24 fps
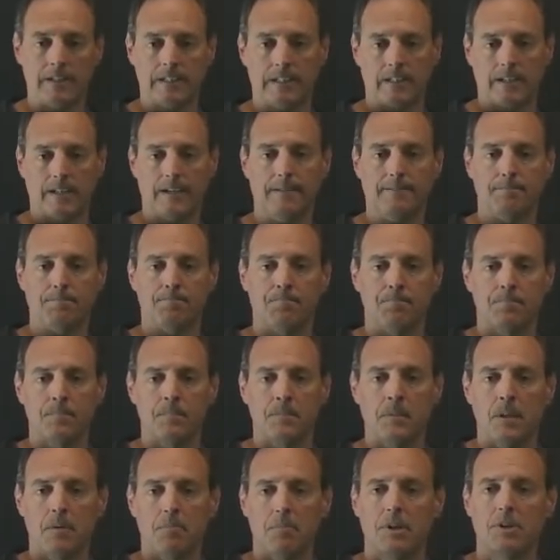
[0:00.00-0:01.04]
okay?
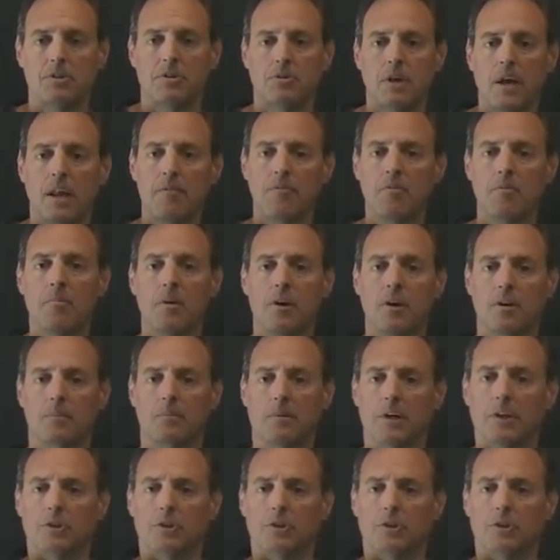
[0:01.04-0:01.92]
But it's kind of remarkable.